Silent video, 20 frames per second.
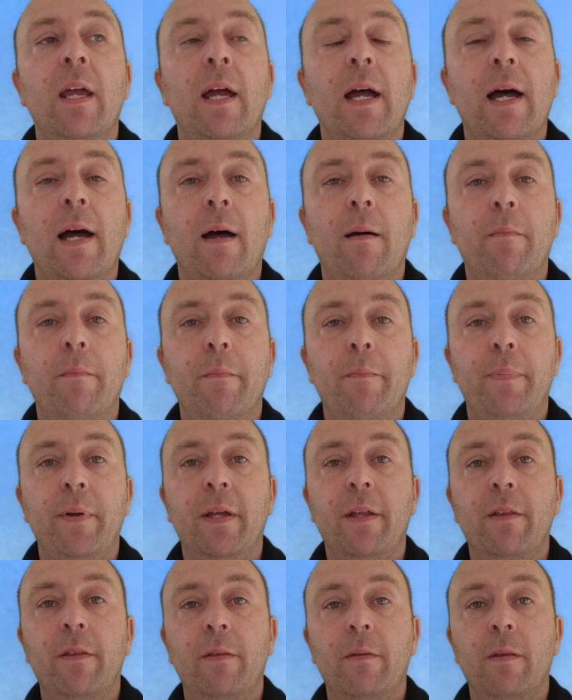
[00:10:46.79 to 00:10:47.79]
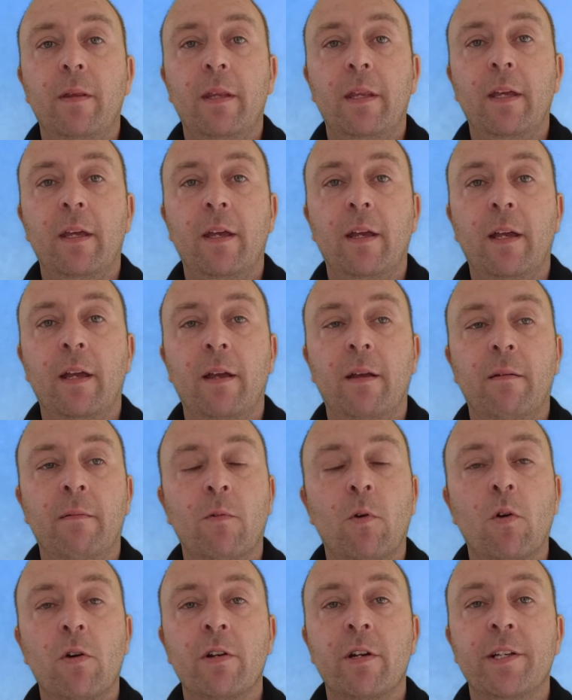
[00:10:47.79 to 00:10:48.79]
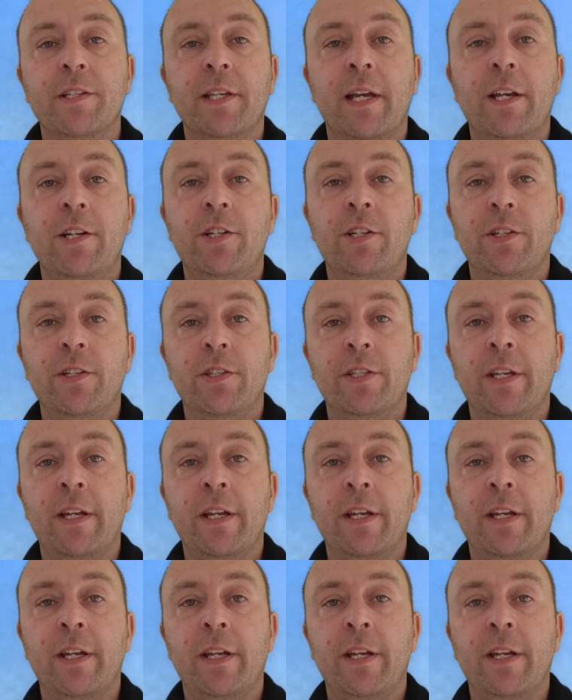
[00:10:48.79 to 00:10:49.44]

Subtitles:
but the organizations